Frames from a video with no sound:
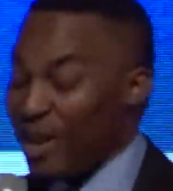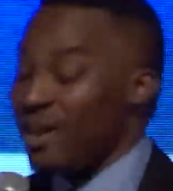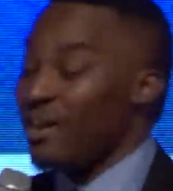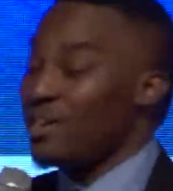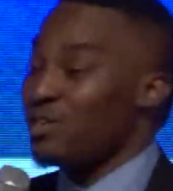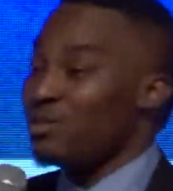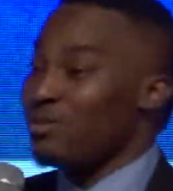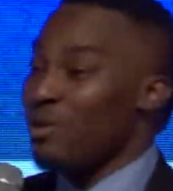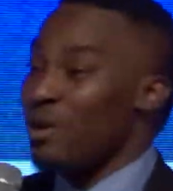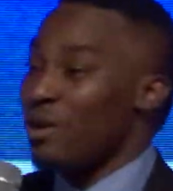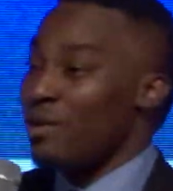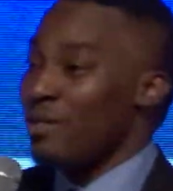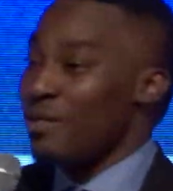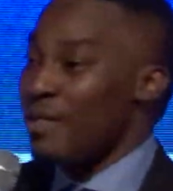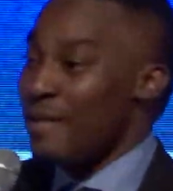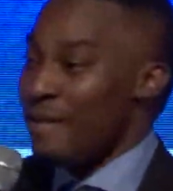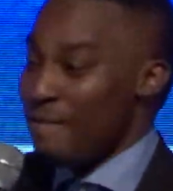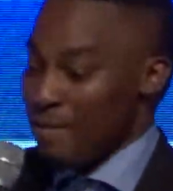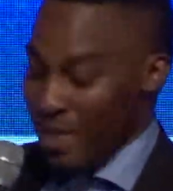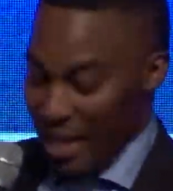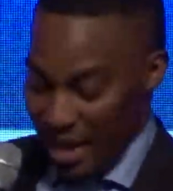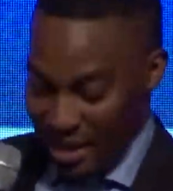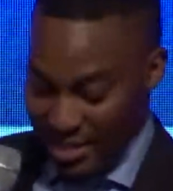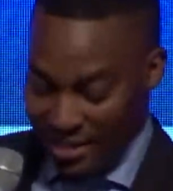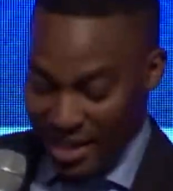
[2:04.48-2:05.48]
as well,
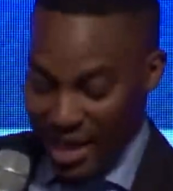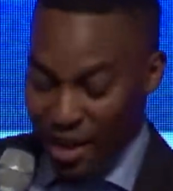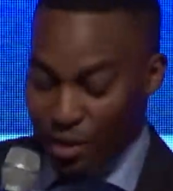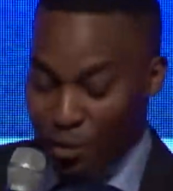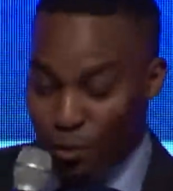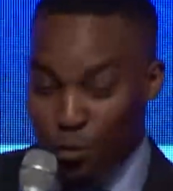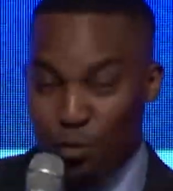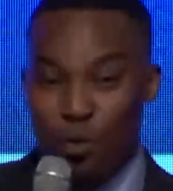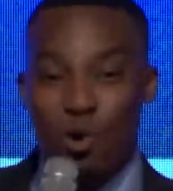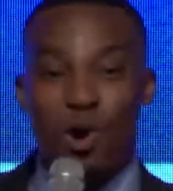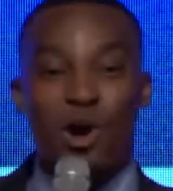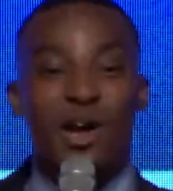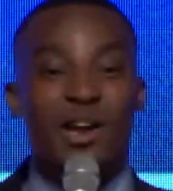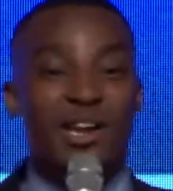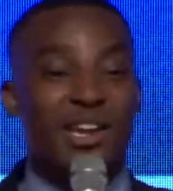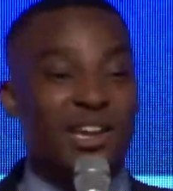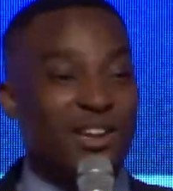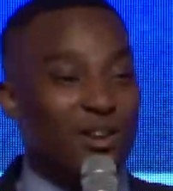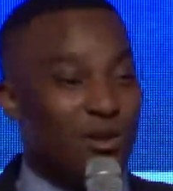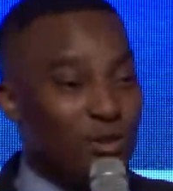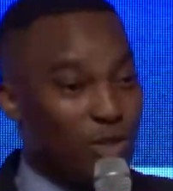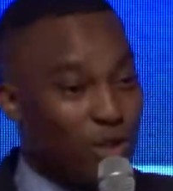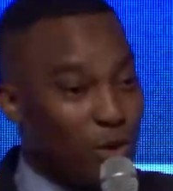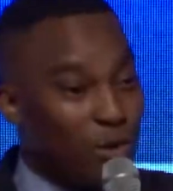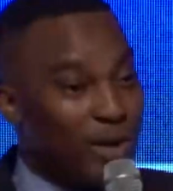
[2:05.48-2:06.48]
is that working
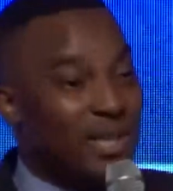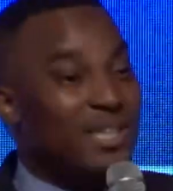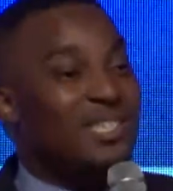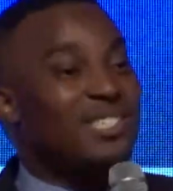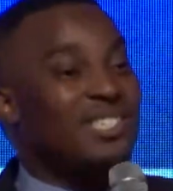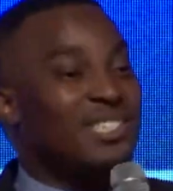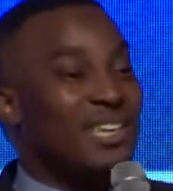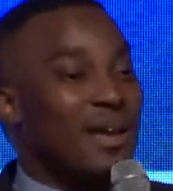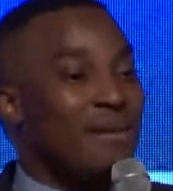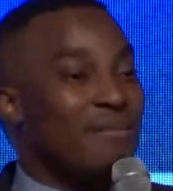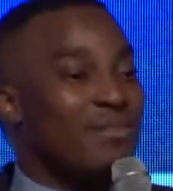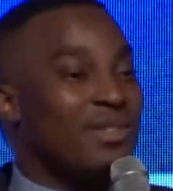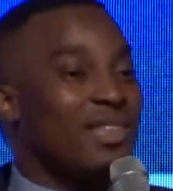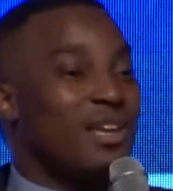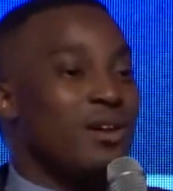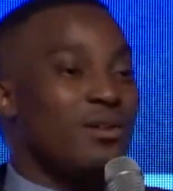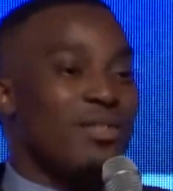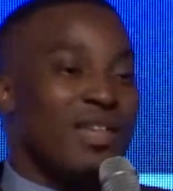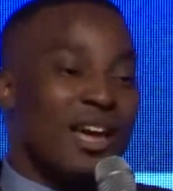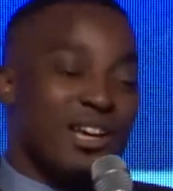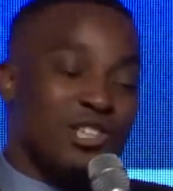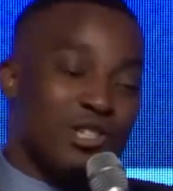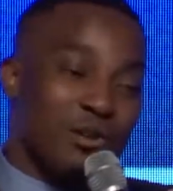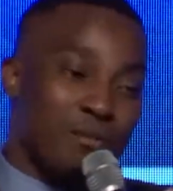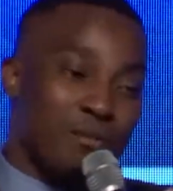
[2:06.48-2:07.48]
or doing something that you're